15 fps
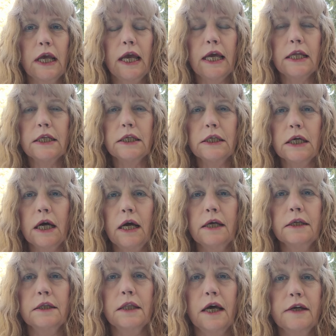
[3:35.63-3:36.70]
any
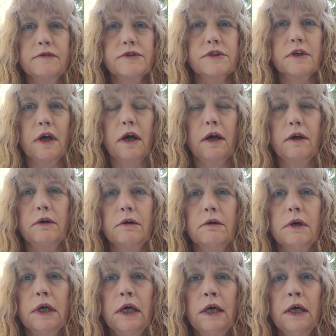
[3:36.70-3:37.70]
kind of lifestyle,